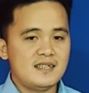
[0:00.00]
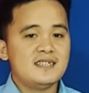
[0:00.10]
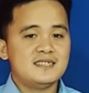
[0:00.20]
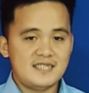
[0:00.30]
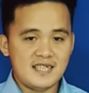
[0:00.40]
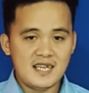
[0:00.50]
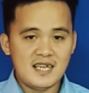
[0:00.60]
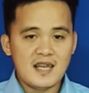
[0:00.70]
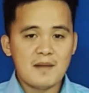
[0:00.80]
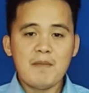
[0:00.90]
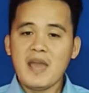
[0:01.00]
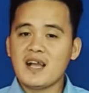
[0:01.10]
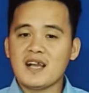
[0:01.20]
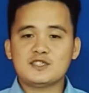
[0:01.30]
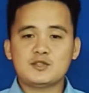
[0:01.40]
C. Make
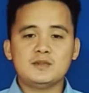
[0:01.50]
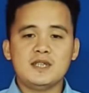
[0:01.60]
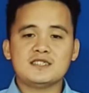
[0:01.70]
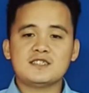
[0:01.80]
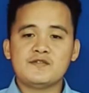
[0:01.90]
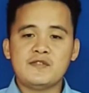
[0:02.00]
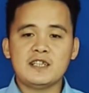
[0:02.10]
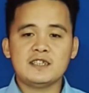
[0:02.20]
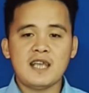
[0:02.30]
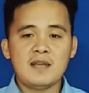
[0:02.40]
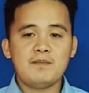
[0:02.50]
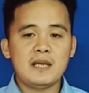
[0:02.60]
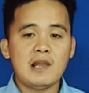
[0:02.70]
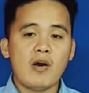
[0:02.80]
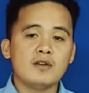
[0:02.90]
our students feel they
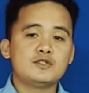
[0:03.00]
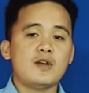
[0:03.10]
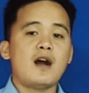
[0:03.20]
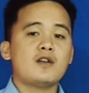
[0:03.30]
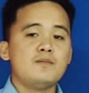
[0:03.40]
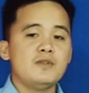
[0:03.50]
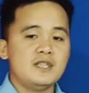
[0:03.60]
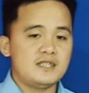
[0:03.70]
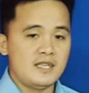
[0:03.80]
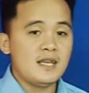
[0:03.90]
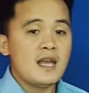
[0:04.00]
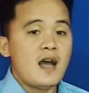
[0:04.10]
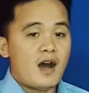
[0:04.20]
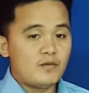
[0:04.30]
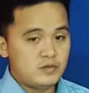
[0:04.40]
belong to a community
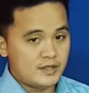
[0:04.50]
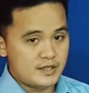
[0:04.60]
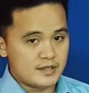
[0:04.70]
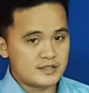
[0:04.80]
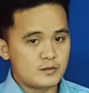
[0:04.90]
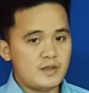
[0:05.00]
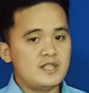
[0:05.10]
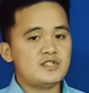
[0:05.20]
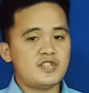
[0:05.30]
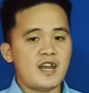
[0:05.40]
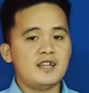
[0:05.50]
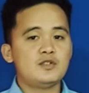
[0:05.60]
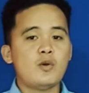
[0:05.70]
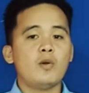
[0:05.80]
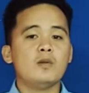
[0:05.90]
of learners with a shared
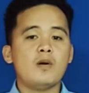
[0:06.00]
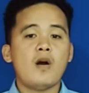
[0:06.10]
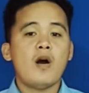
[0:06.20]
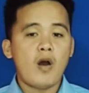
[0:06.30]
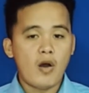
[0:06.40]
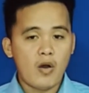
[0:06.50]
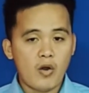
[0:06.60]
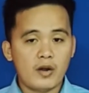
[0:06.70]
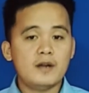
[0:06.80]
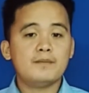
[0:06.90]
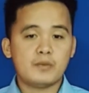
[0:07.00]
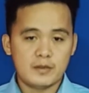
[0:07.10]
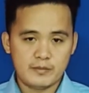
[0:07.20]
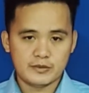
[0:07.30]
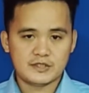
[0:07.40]
goal or
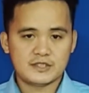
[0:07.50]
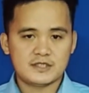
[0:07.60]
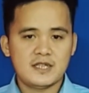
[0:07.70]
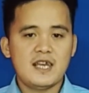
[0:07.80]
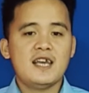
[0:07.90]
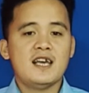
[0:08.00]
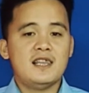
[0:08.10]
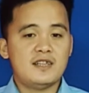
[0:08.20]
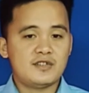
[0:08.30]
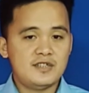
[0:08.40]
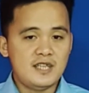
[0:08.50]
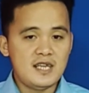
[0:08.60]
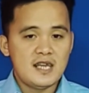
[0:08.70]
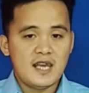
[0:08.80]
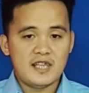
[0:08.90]
purpose. Letter
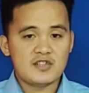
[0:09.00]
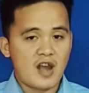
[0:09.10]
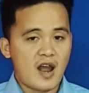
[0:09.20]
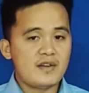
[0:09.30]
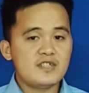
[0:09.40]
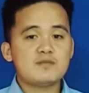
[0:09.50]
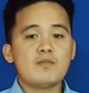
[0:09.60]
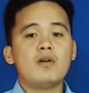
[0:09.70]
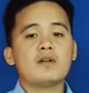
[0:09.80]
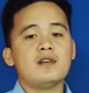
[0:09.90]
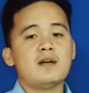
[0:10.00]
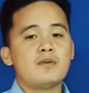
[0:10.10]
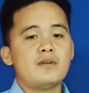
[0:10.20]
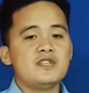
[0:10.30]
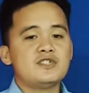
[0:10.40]
D. Encourage more
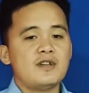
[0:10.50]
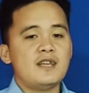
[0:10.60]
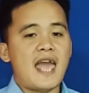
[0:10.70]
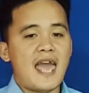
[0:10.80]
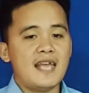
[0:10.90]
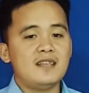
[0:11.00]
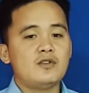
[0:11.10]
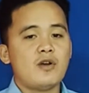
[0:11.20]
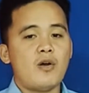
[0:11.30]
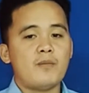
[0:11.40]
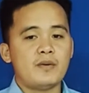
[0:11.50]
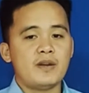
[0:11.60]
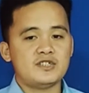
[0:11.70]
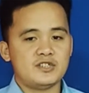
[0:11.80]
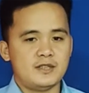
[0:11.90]
collaboration and
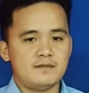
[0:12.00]
cooperation.